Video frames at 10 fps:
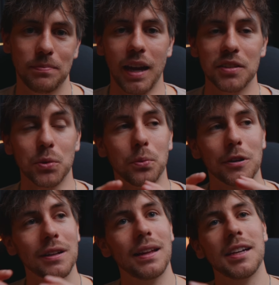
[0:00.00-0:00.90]
And
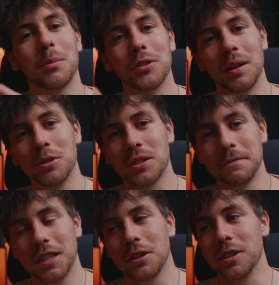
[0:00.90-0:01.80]
what I like about Imagen
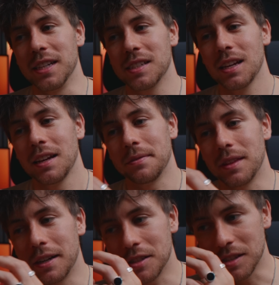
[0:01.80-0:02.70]
Video is
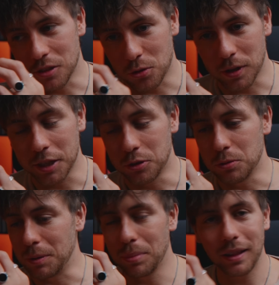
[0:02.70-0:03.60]
that it's not trying
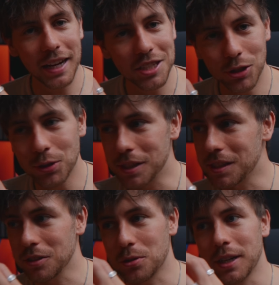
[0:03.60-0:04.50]
to replace you,
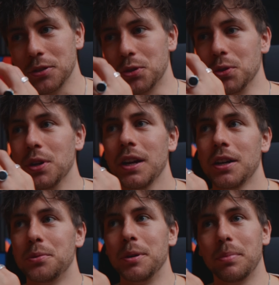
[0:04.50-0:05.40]
it's not trying to
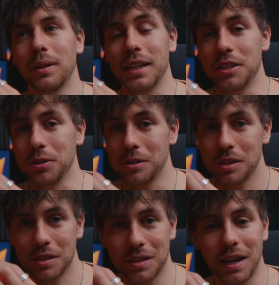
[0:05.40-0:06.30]
replace your
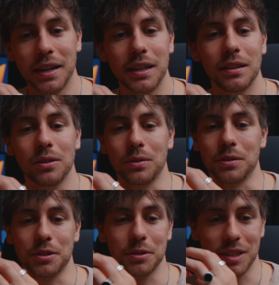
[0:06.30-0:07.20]
style
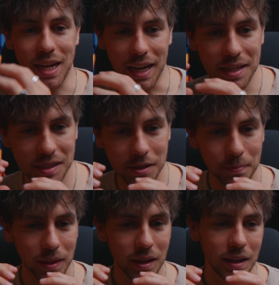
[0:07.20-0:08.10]
or your taste.
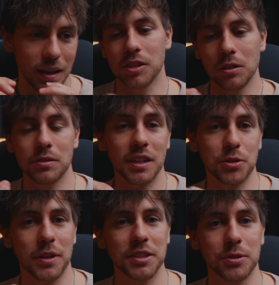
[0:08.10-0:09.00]
It's also not
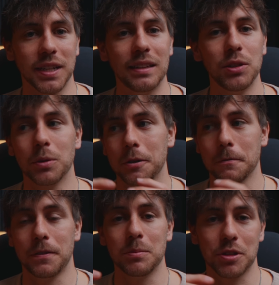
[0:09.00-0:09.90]
trying to tell you what your
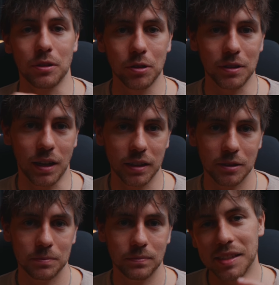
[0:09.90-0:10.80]
film should look like.
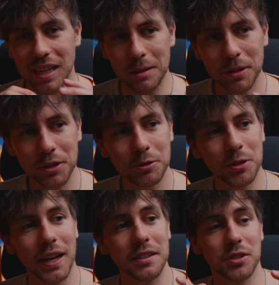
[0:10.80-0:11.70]
It's helping you
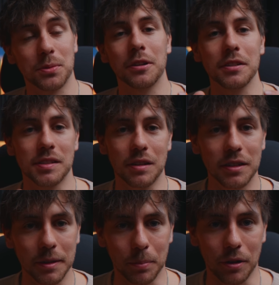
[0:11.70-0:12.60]
to get a stronger
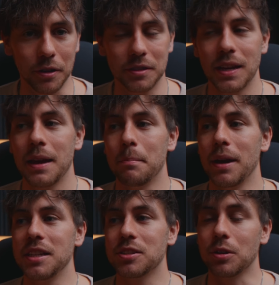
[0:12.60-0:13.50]
starting point
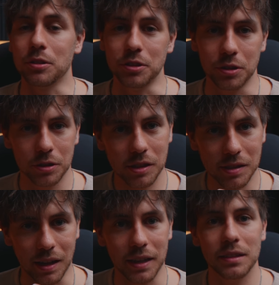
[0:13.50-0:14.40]
based on your
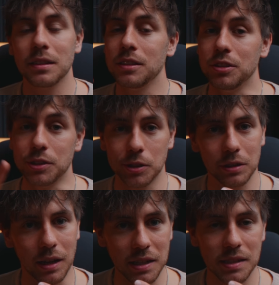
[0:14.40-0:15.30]
style, your
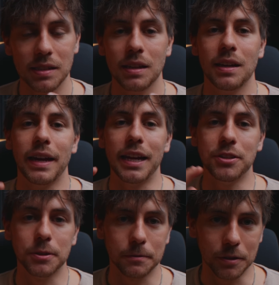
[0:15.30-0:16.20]
LUTs,
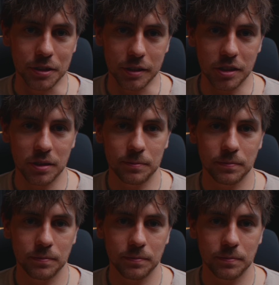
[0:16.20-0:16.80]
and your footage.